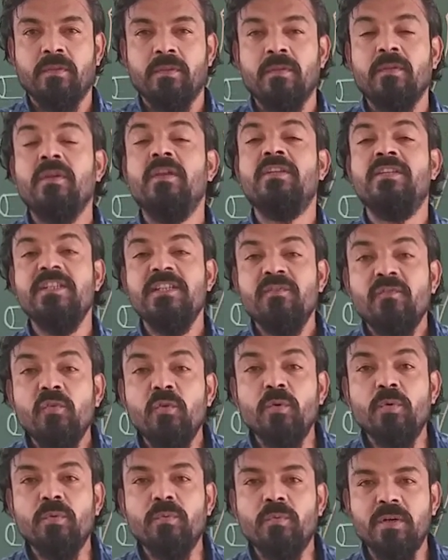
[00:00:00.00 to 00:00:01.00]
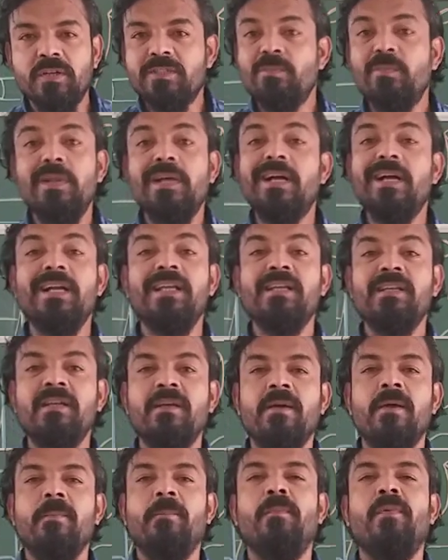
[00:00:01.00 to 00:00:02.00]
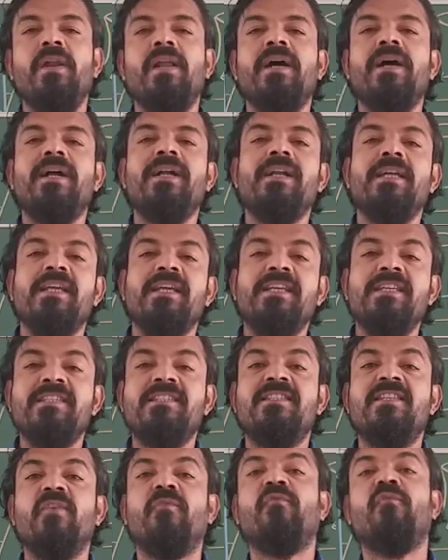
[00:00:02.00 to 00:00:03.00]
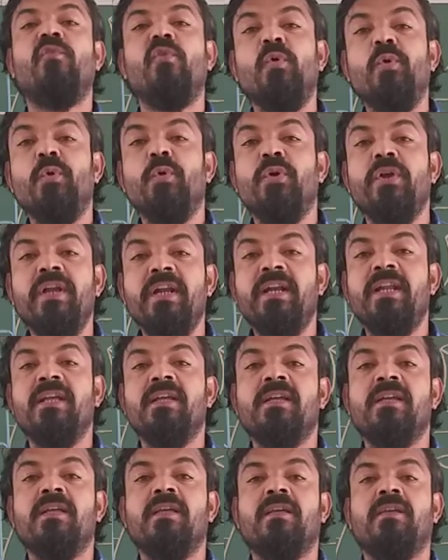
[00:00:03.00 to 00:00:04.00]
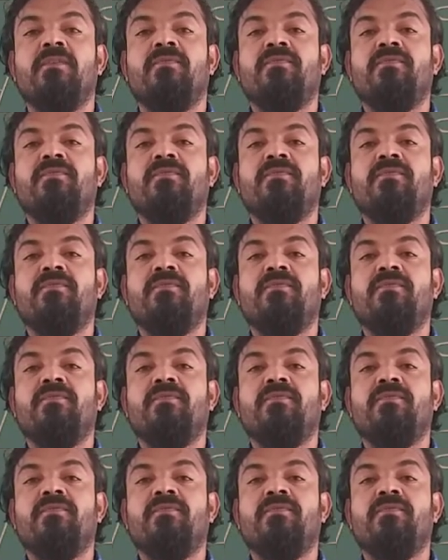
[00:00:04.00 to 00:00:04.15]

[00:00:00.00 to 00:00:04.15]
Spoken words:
Easy flow. What is blood? Blood is the fluid